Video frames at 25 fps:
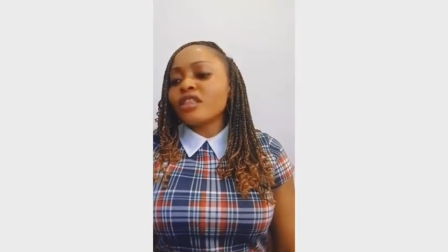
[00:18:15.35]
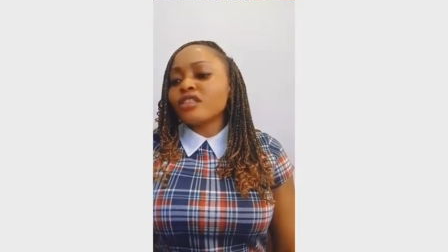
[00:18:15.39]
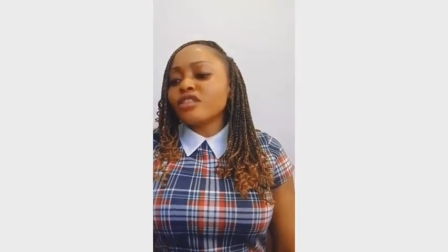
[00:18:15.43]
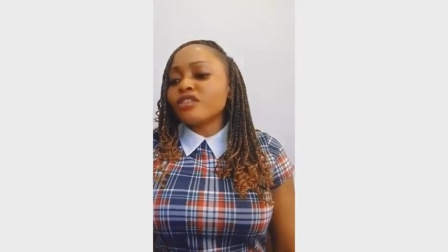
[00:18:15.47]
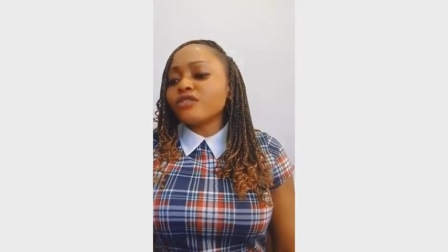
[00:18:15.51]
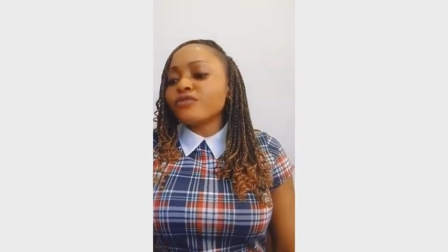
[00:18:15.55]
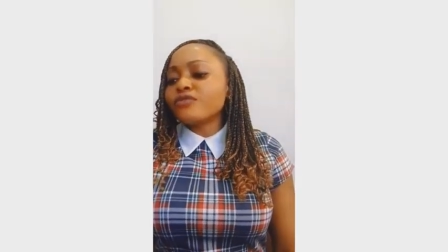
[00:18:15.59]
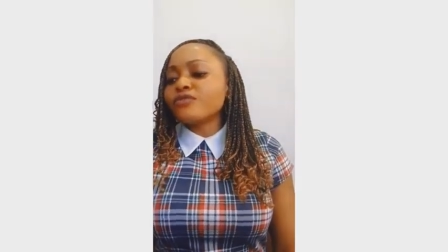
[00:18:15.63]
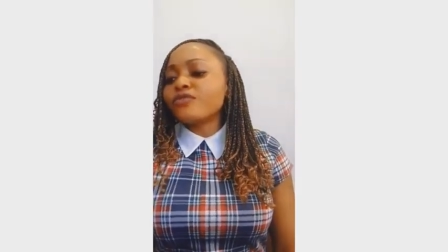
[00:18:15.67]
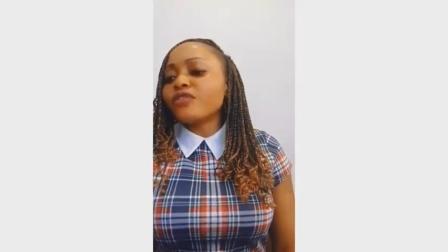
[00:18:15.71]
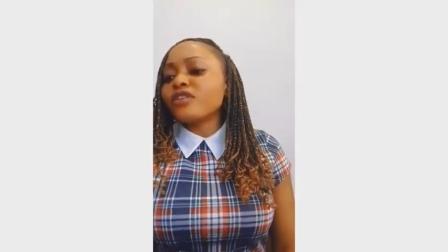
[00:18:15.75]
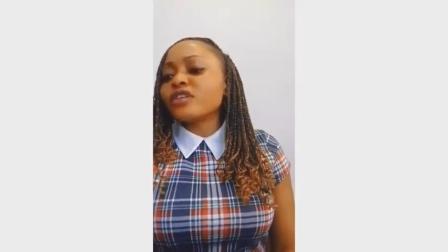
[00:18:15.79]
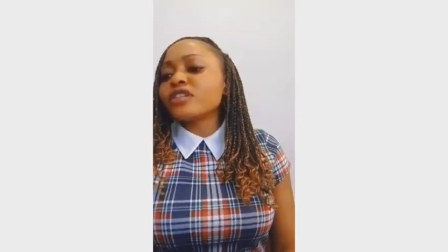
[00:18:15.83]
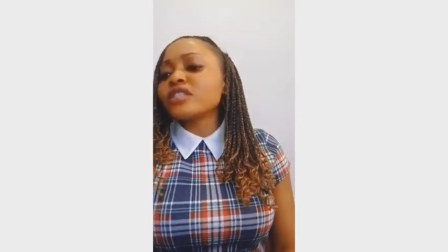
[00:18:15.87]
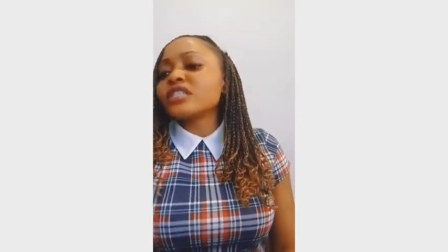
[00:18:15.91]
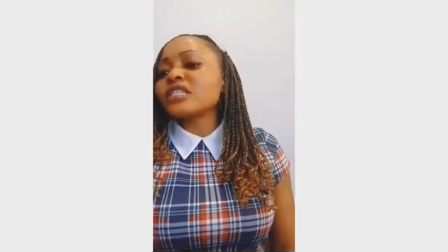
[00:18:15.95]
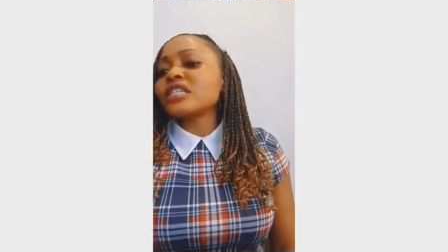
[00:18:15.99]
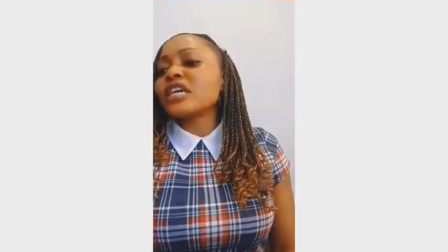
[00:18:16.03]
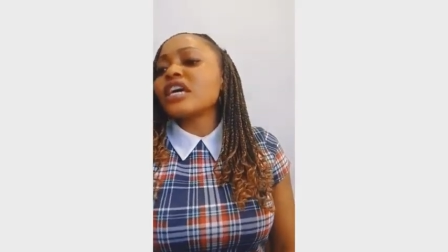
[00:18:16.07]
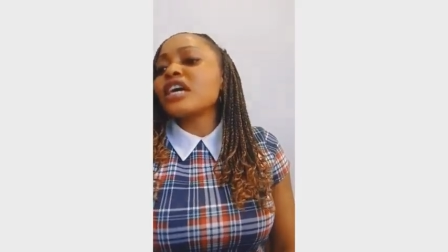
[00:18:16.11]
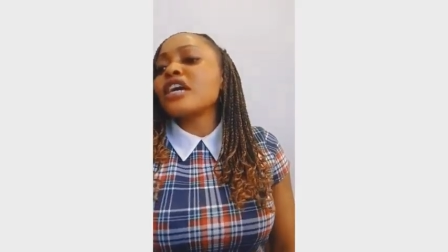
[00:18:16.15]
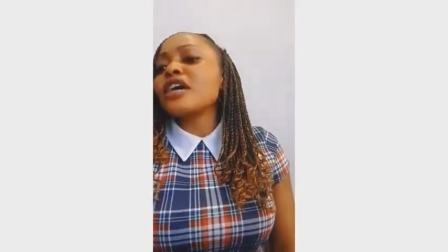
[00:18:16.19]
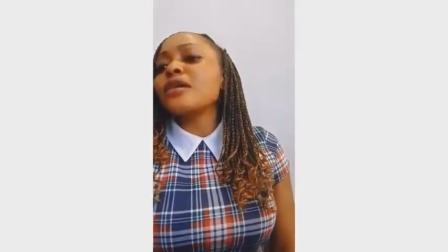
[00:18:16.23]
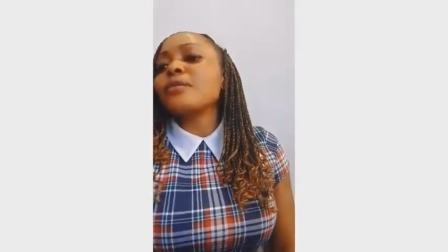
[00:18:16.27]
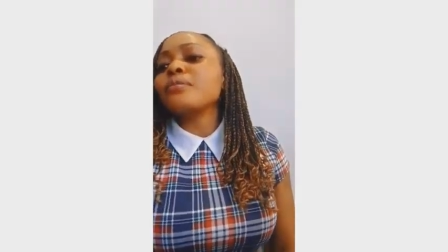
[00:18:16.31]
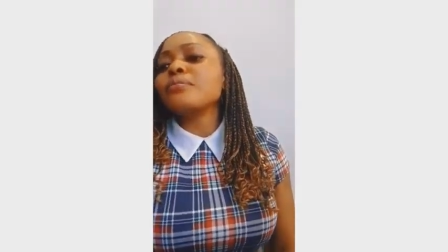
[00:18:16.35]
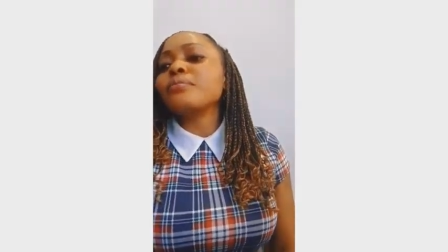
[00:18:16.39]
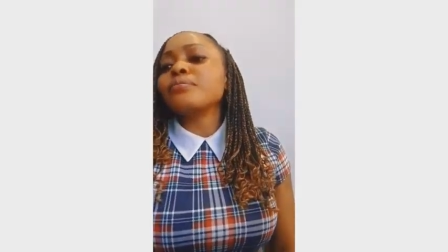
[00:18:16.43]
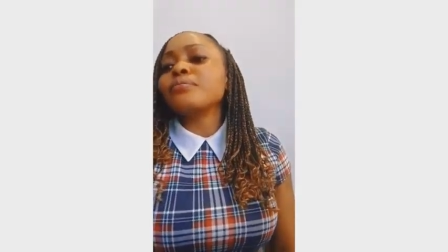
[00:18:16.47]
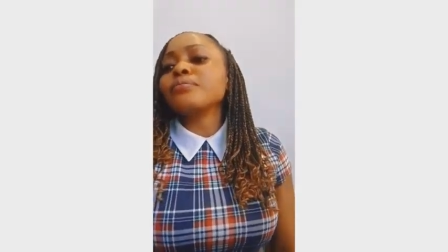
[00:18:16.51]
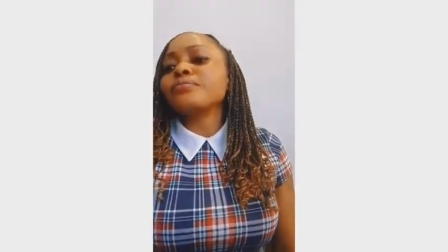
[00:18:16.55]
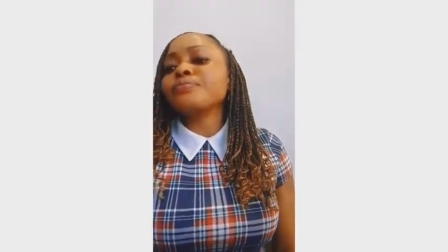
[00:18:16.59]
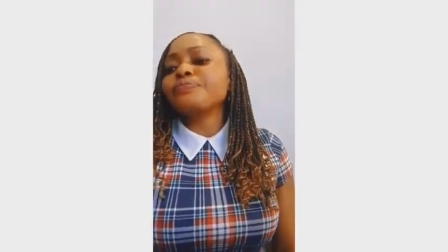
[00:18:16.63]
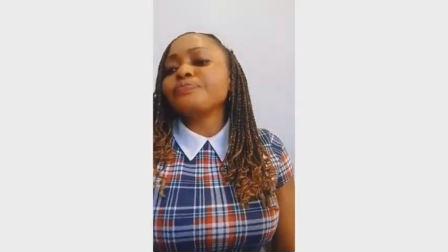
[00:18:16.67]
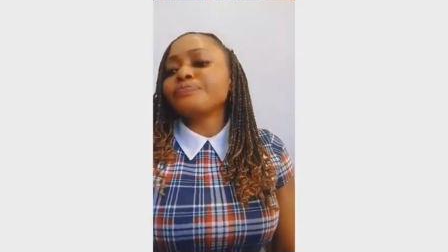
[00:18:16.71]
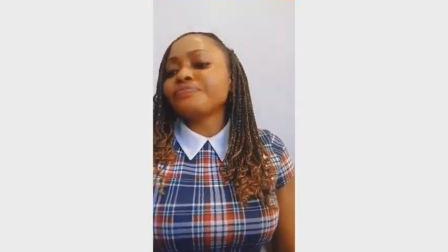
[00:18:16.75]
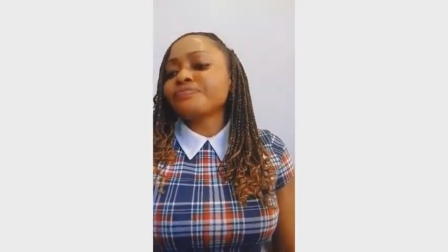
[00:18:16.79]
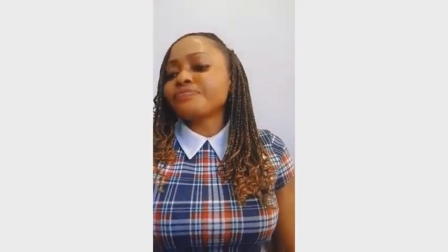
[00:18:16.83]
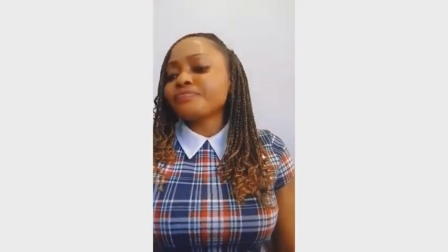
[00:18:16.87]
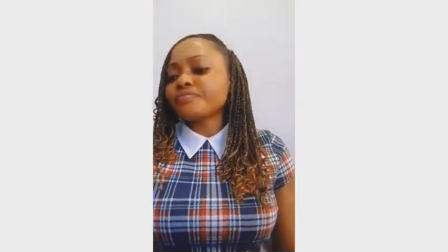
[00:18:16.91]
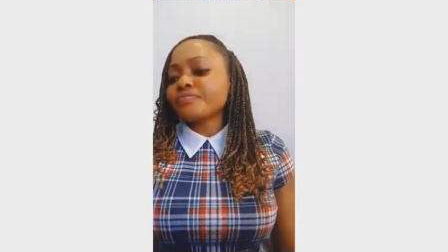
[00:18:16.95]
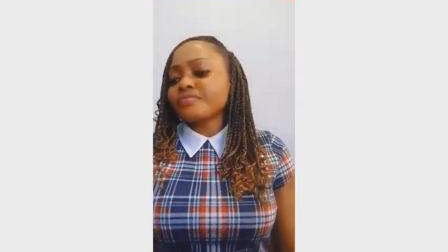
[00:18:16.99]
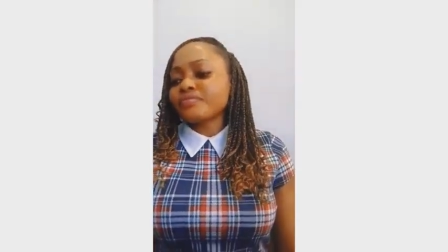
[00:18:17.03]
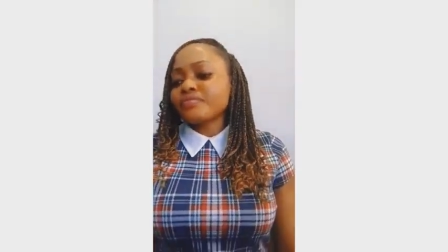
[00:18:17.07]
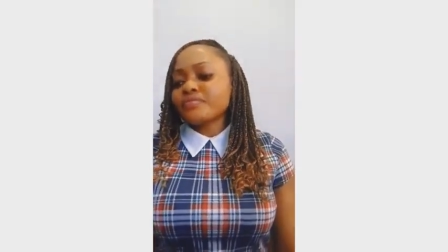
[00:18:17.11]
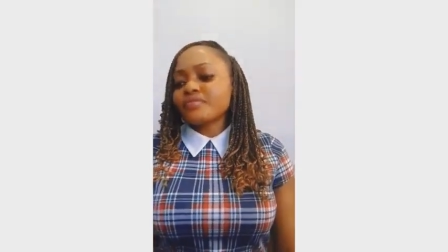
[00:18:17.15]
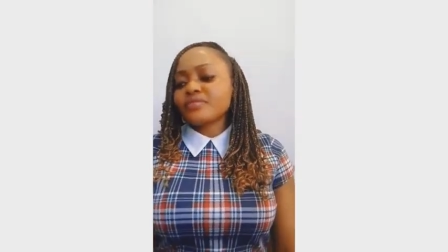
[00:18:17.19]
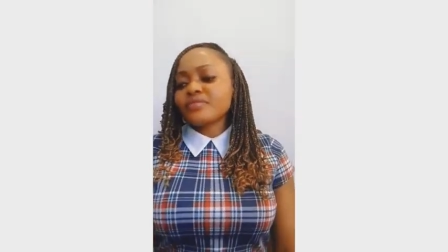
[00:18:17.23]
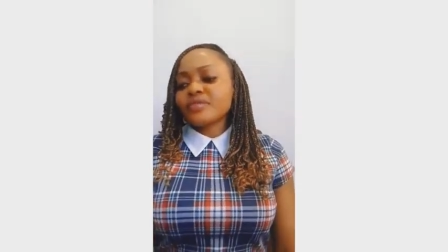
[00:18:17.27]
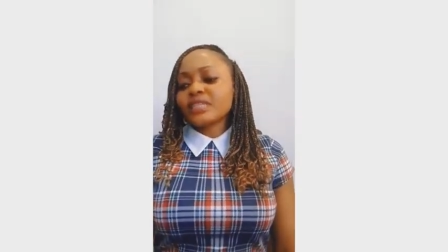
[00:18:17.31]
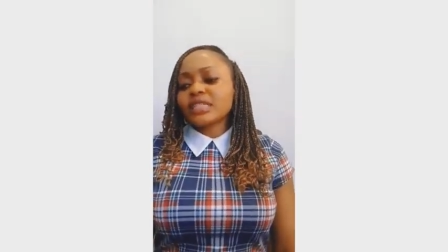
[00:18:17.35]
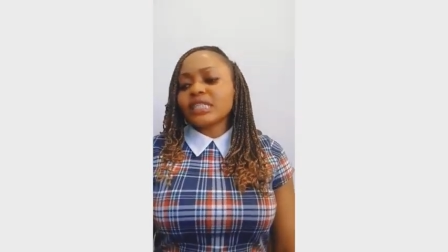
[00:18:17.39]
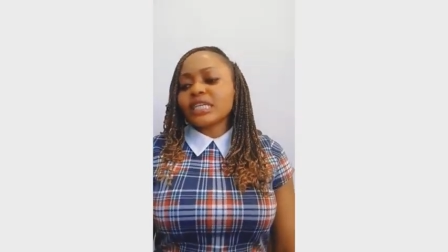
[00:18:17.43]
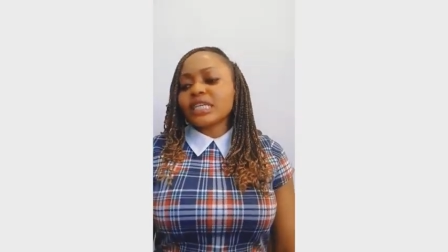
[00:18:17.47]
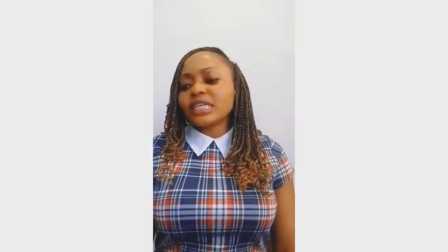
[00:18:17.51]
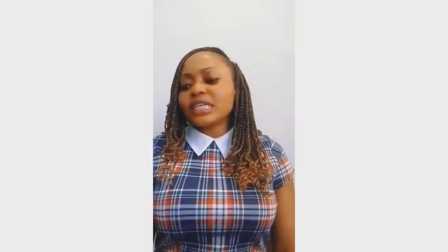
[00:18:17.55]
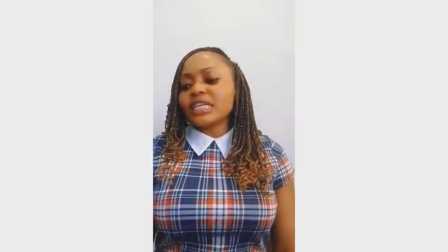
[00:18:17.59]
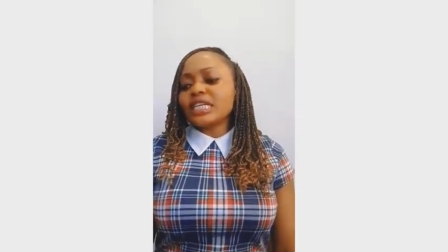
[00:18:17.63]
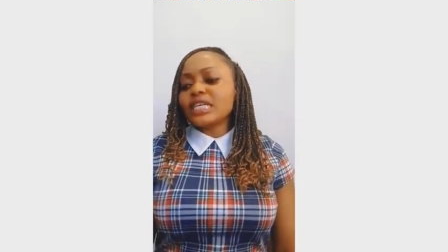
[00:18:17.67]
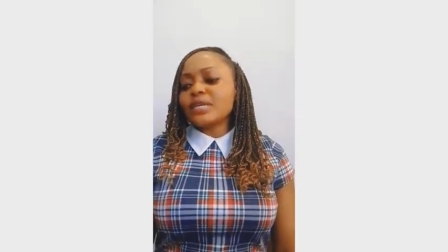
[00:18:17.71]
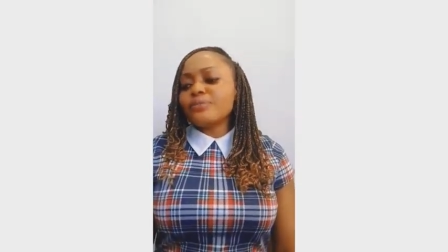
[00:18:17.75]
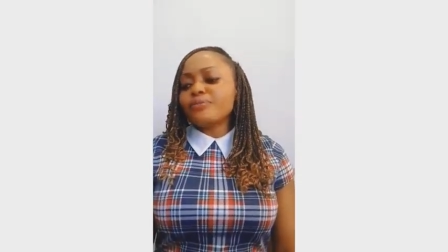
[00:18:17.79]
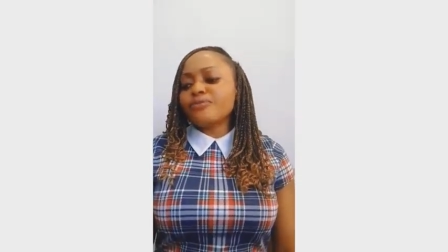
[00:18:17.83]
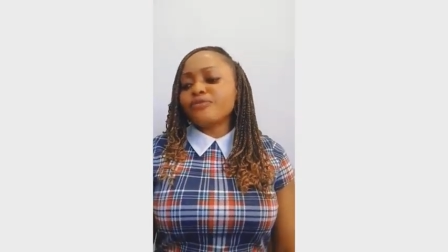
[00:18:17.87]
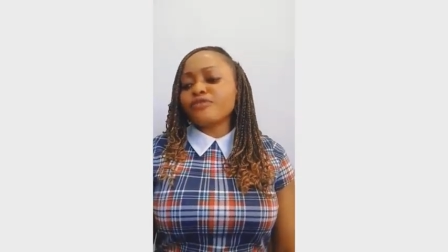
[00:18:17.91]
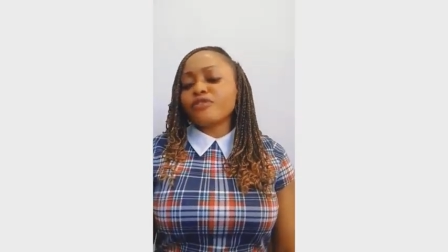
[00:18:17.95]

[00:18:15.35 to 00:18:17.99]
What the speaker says: the first clip